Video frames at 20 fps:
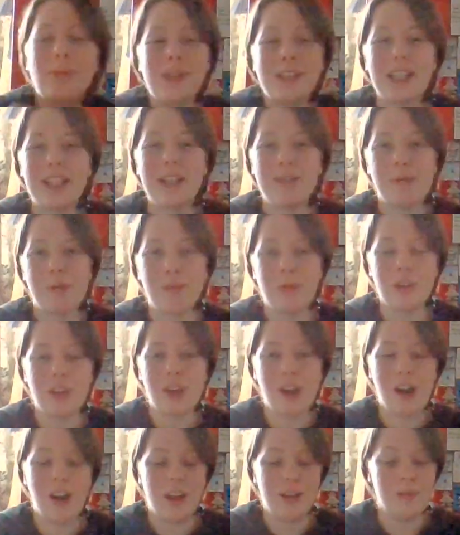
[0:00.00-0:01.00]
probably take a bit more
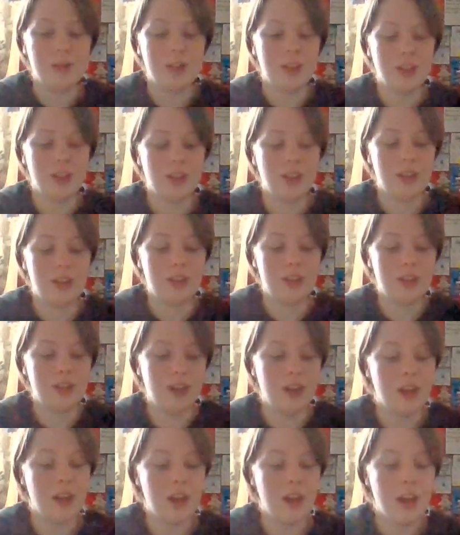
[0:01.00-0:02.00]
time and
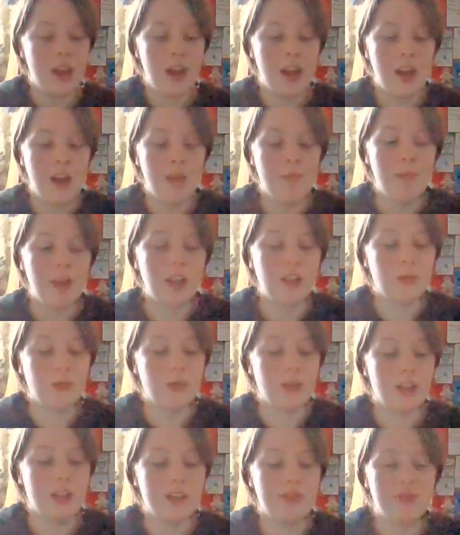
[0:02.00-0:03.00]
just make
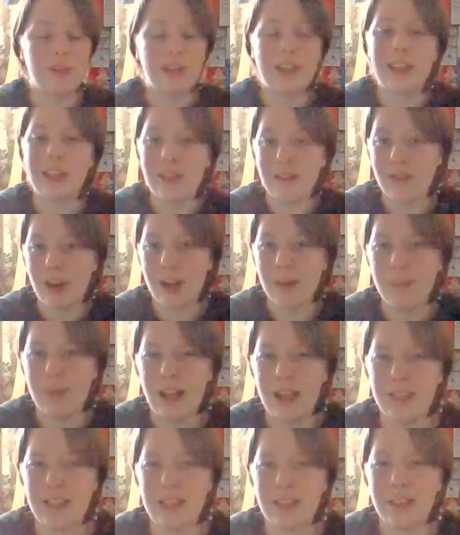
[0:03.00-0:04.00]
sure that it's really in the right
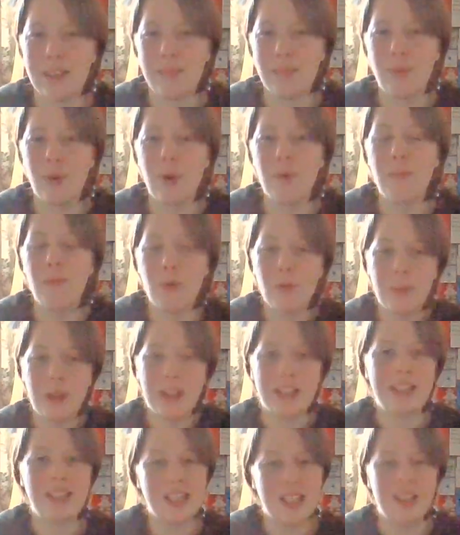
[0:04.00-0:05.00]
place, put more
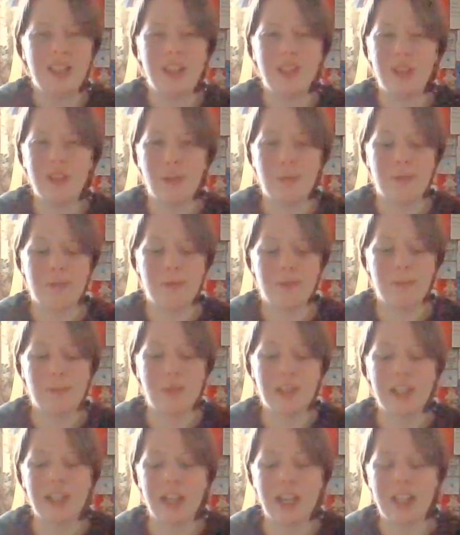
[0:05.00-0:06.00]
pins in to stop it
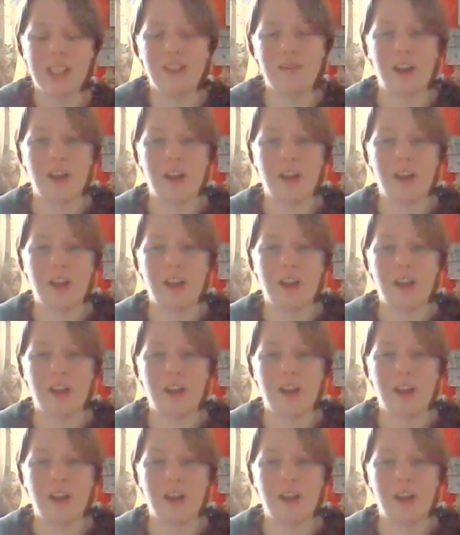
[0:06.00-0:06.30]
from sliding